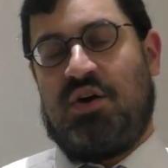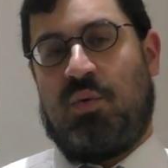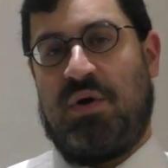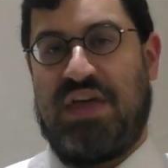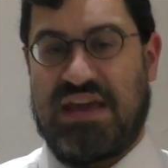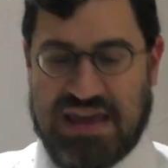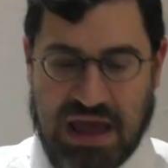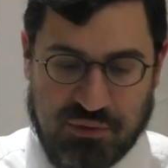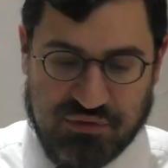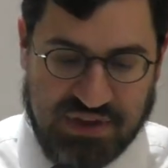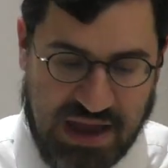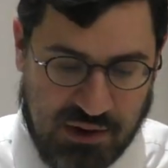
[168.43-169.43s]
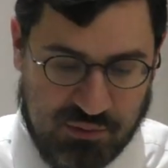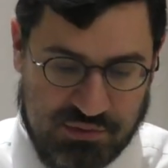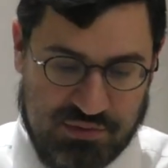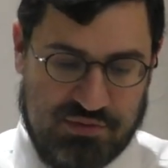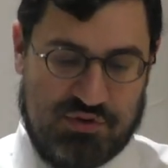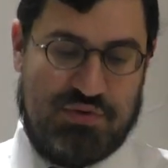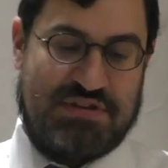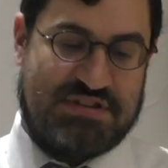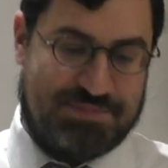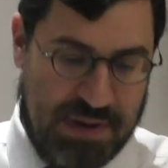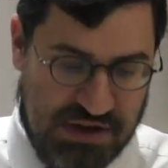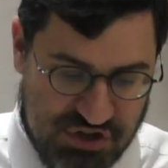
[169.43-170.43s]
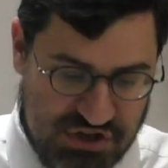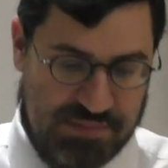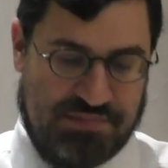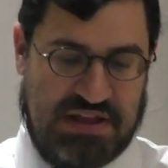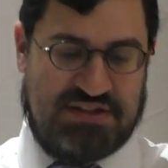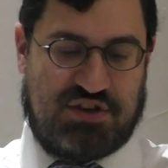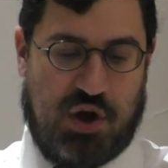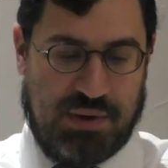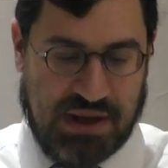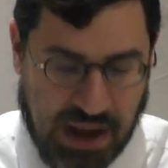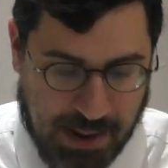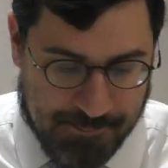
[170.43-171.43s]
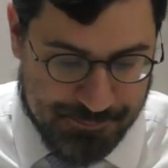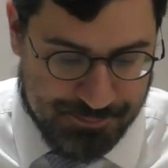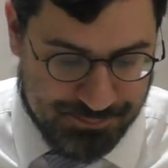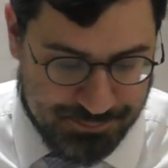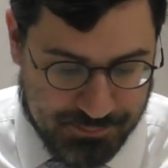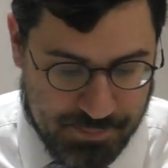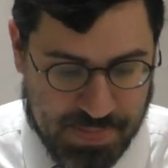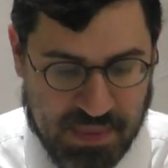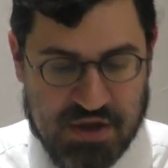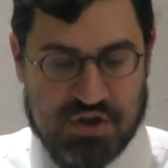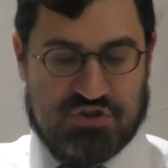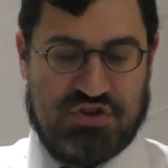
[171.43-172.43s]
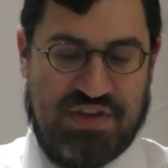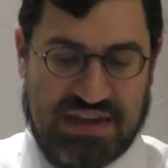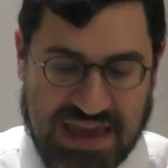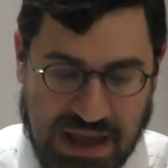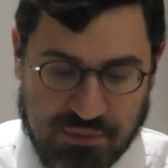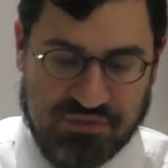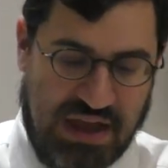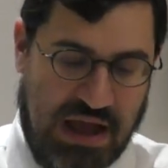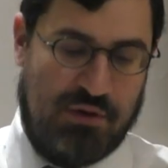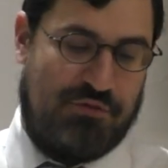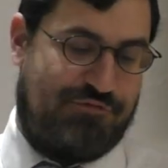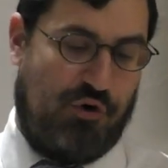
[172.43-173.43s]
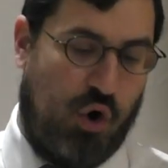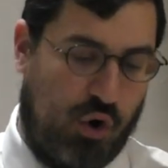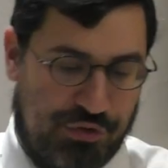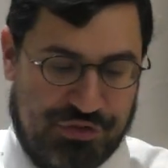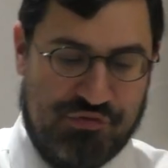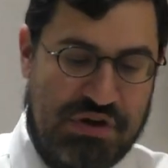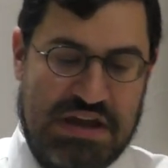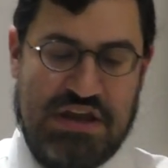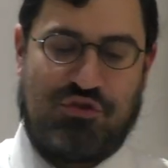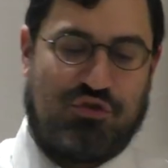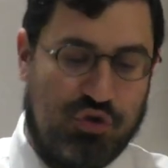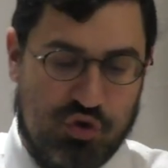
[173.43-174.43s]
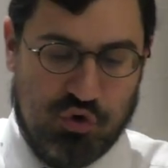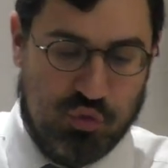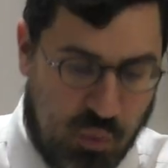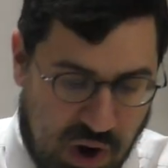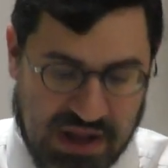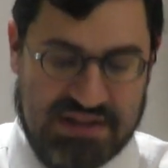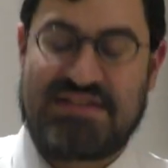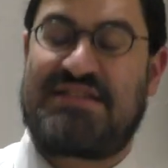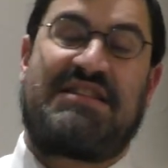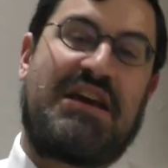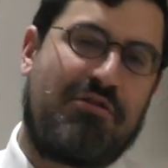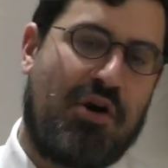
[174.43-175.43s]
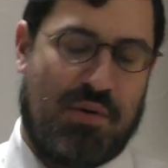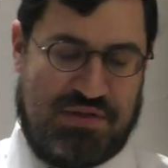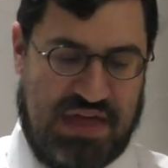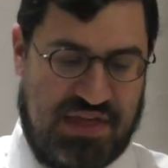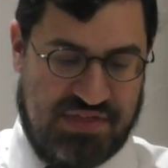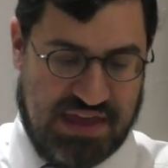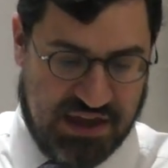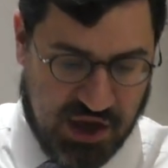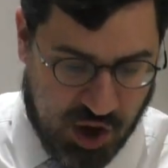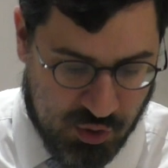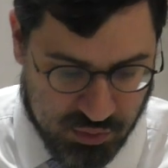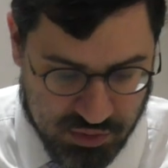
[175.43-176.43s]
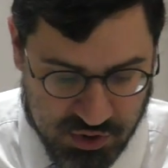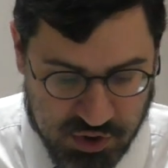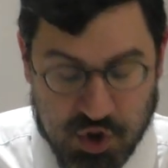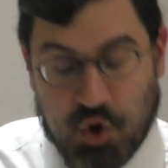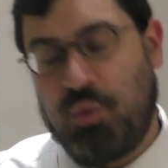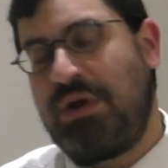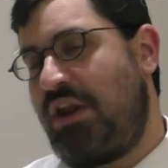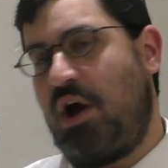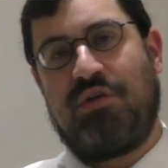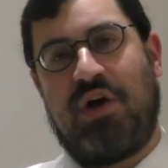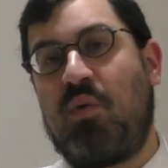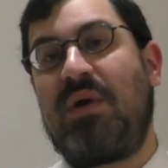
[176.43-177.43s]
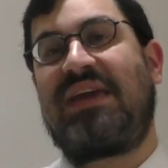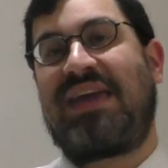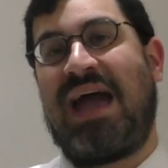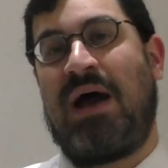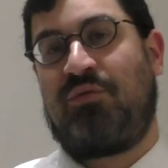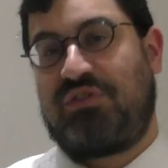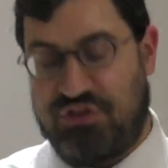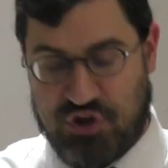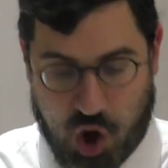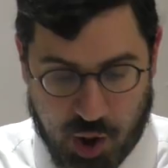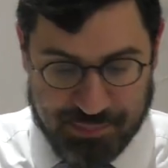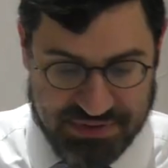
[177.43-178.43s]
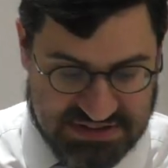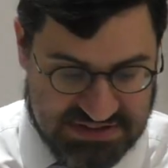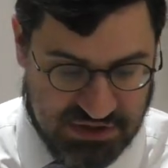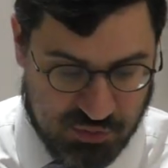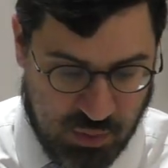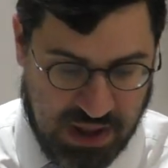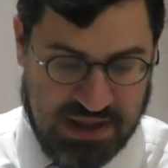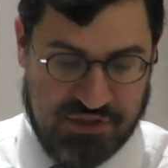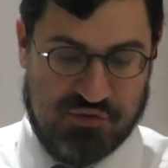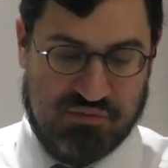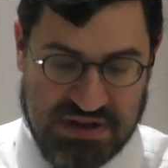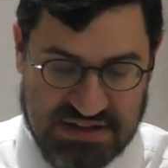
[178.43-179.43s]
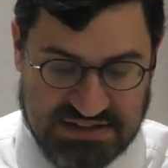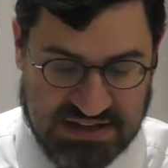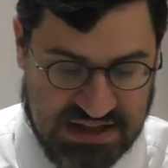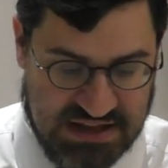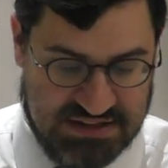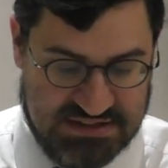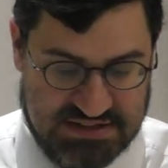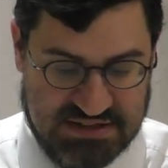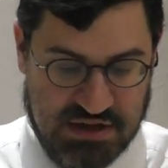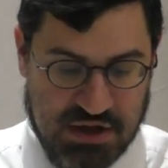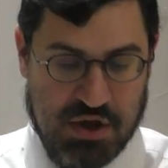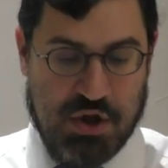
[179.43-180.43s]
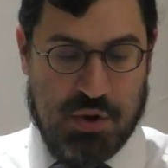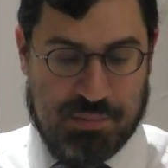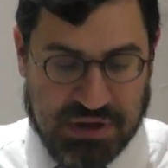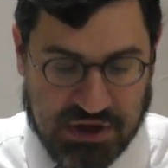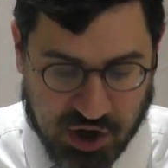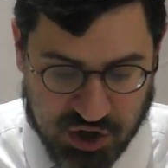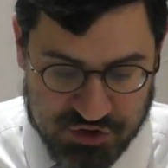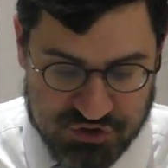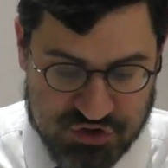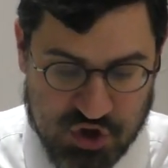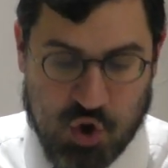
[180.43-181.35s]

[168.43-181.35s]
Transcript: when they count down to a spaceship that's going up, so they count down 4, 3, 2, 1, 0, and then they go. We know that we count in the opposite way, and the reason is because